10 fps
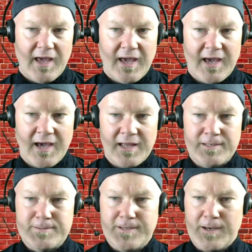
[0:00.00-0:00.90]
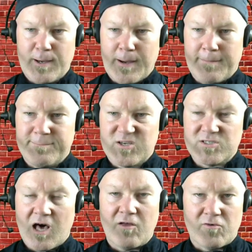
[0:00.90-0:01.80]
And
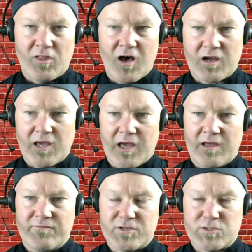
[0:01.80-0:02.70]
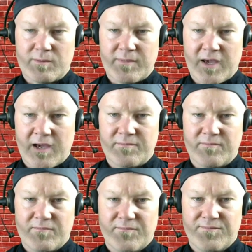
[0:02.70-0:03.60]
because Oliver Luck and Vince McMahon
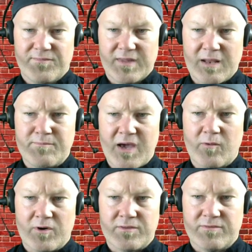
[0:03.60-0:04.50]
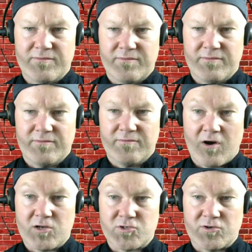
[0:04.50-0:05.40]
had met with
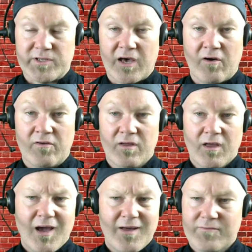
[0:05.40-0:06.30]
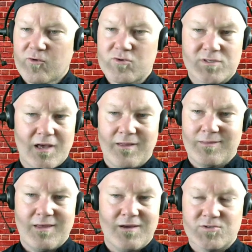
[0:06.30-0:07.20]
Roger Goodell. And, of course,
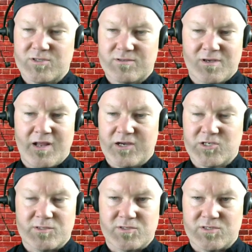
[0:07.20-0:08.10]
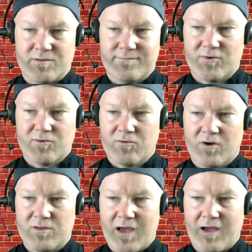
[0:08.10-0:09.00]
there's connections
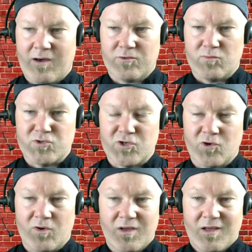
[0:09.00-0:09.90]
out the wazoo.